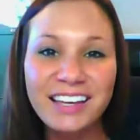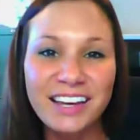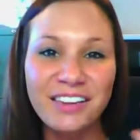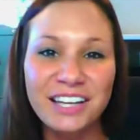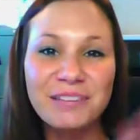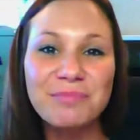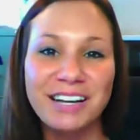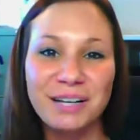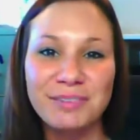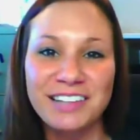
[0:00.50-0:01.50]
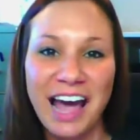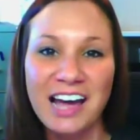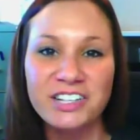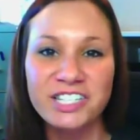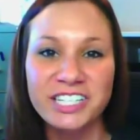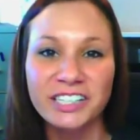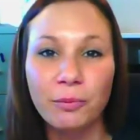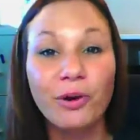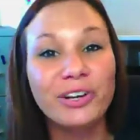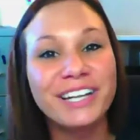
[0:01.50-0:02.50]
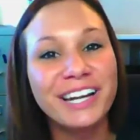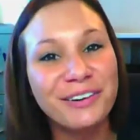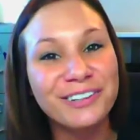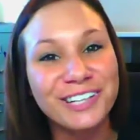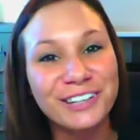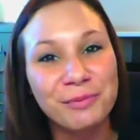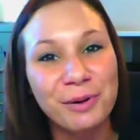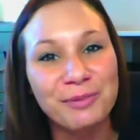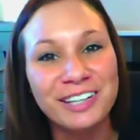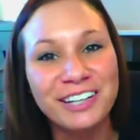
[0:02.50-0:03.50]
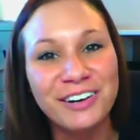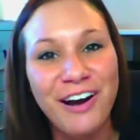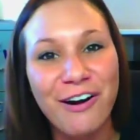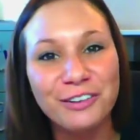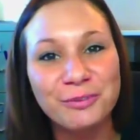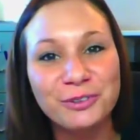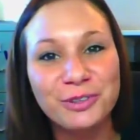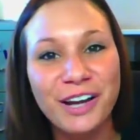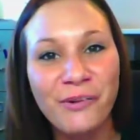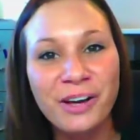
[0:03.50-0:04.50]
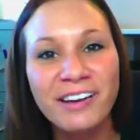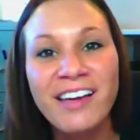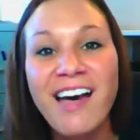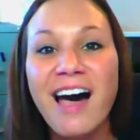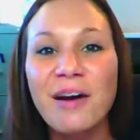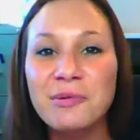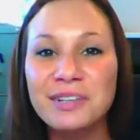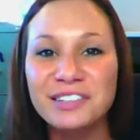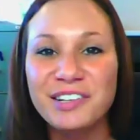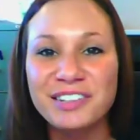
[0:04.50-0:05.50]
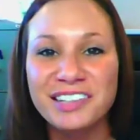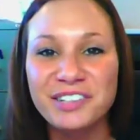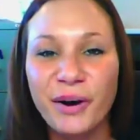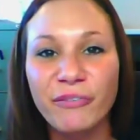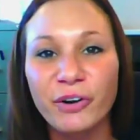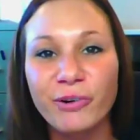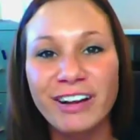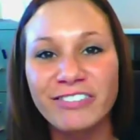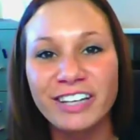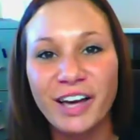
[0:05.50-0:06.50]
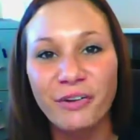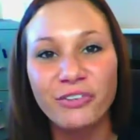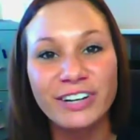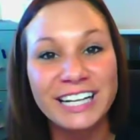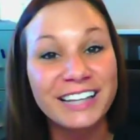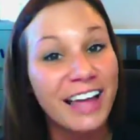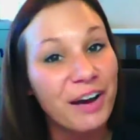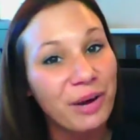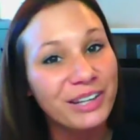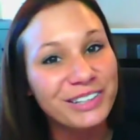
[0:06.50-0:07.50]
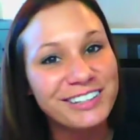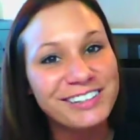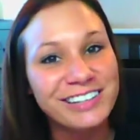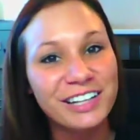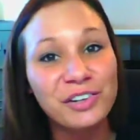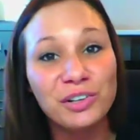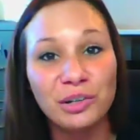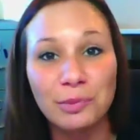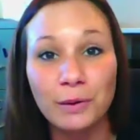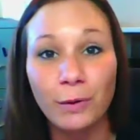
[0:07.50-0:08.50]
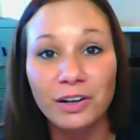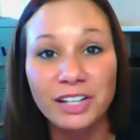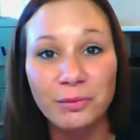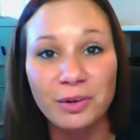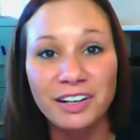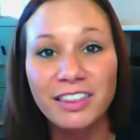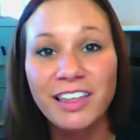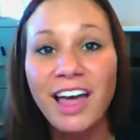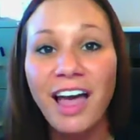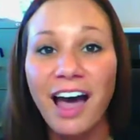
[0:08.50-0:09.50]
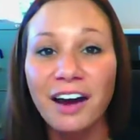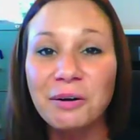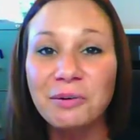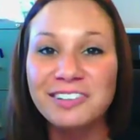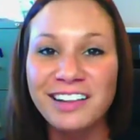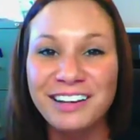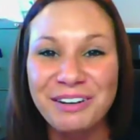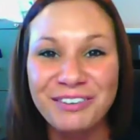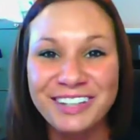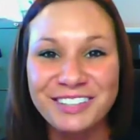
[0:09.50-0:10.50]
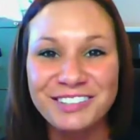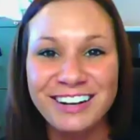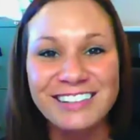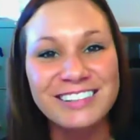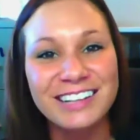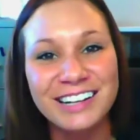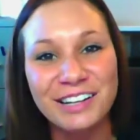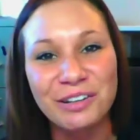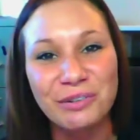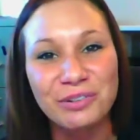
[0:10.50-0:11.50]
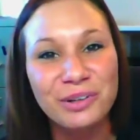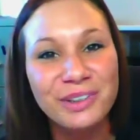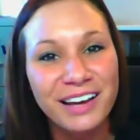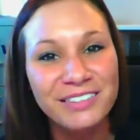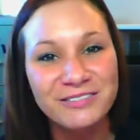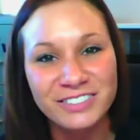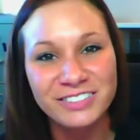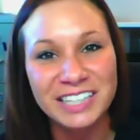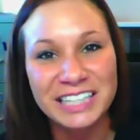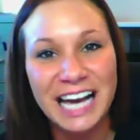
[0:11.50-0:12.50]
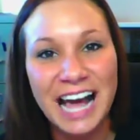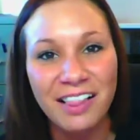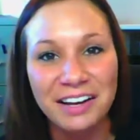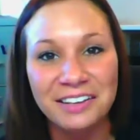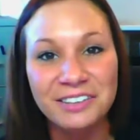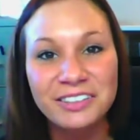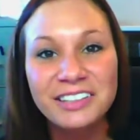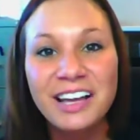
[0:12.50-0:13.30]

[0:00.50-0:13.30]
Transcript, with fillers: Kelly. My name is Ashley and I work in the internet department here at Oxmoor Toyota. I wanted to send you over a quick video greeting. That way you can see who you'll be working with. I noticed that you are interested in a new 2015 Highlander.